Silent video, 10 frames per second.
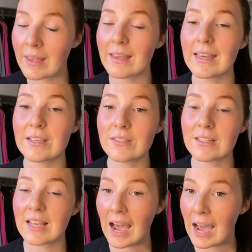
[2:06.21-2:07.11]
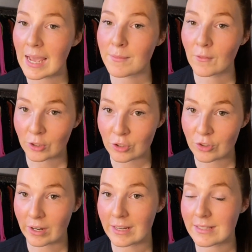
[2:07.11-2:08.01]
It's the time
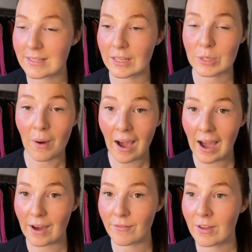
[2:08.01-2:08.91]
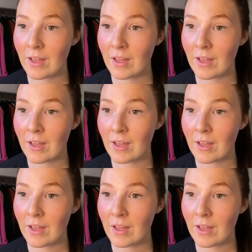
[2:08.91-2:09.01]
constraints that you have